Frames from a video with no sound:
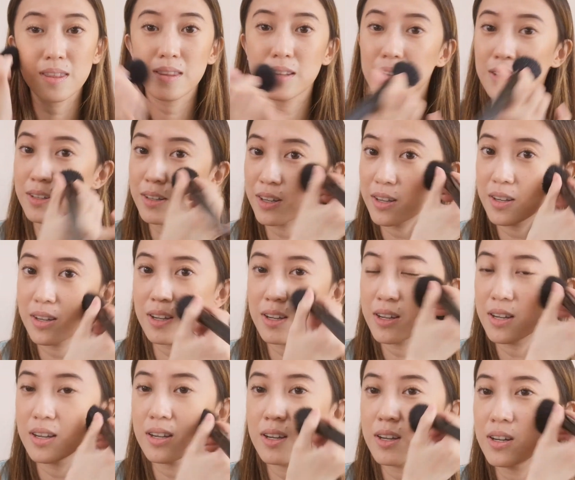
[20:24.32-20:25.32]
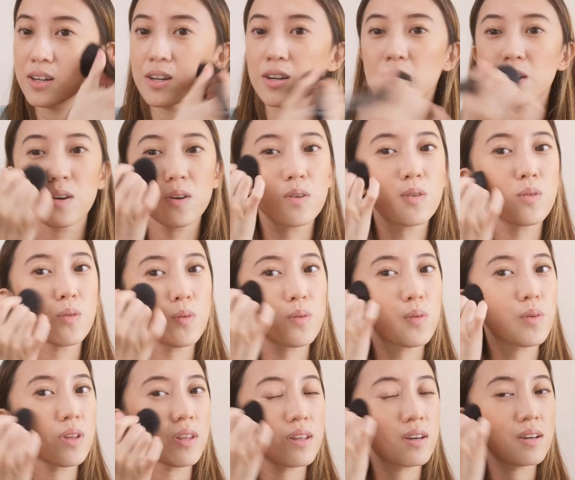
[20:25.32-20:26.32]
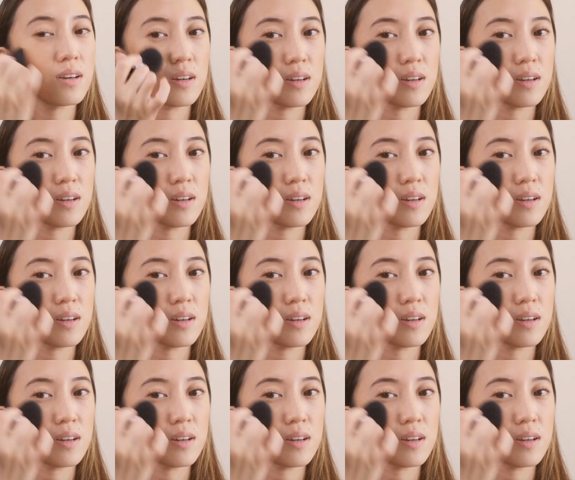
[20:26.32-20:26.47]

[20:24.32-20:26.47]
the look with